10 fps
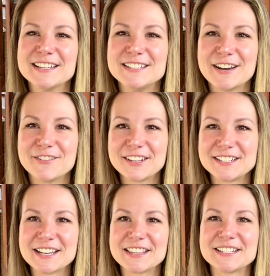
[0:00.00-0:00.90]
Definitely
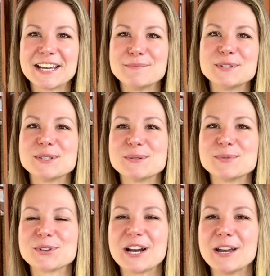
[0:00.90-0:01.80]
take the time to
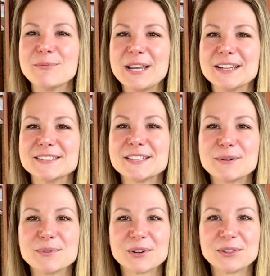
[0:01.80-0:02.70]
subscribe and set
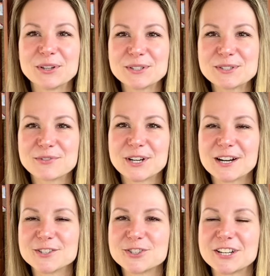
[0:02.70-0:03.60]
up your alerts for
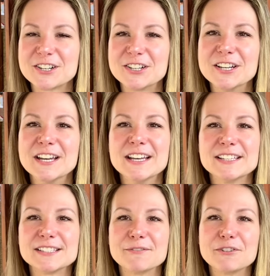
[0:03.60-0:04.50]
our channel.
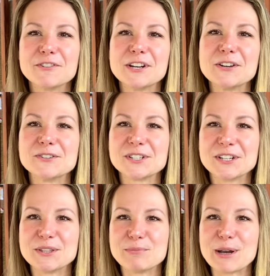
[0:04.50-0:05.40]
Several videos are
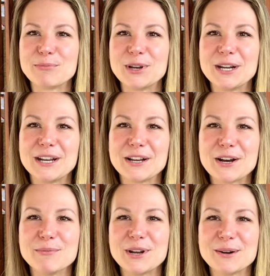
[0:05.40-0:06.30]
in the pipeline and
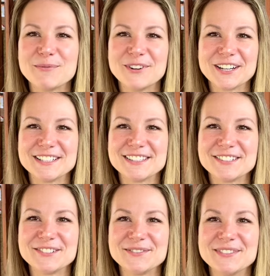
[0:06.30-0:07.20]
coming up very
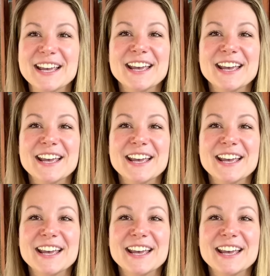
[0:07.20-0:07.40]
soon.